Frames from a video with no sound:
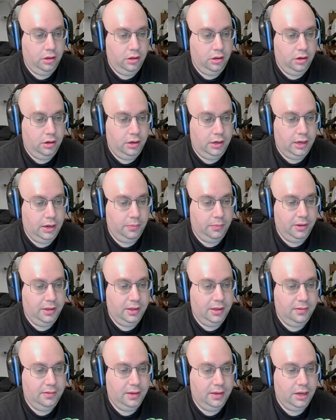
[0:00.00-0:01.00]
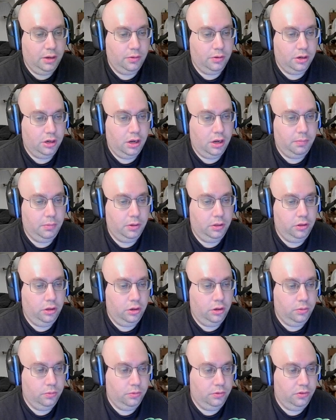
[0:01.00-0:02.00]
Now we can take out a couple
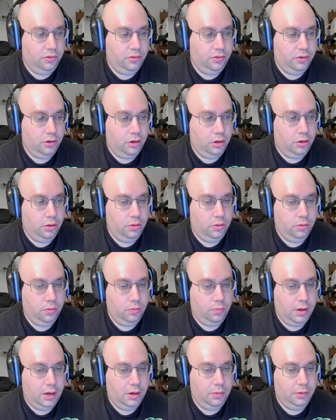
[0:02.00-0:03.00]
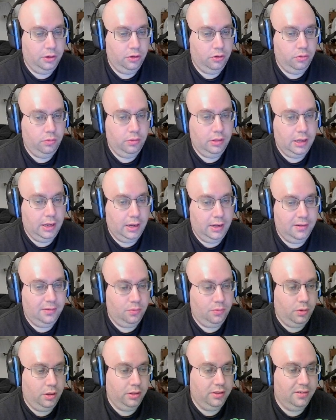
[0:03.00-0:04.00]
loans, so why don't we do that
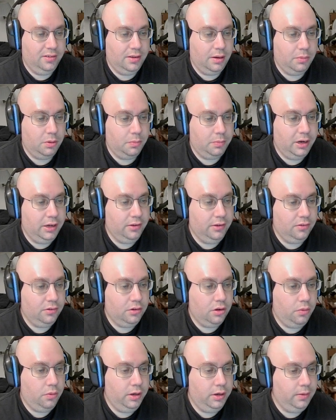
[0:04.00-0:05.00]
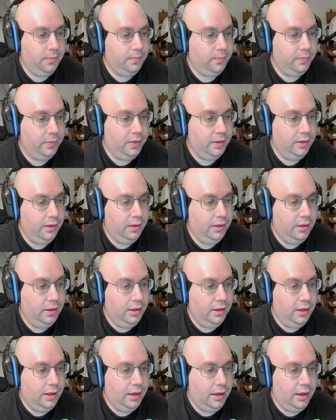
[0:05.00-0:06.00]
while the summer break is going
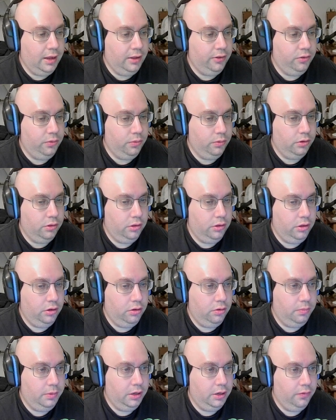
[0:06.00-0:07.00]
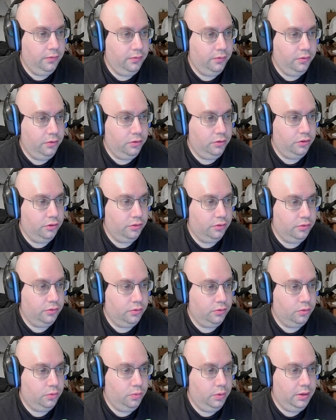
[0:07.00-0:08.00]
and do a little bit of just
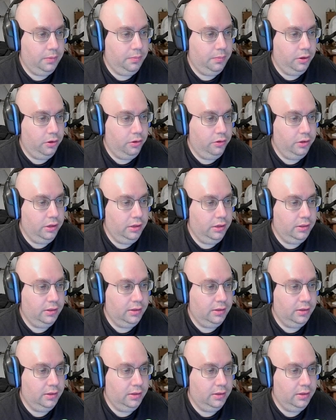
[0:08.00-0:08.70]
quick building.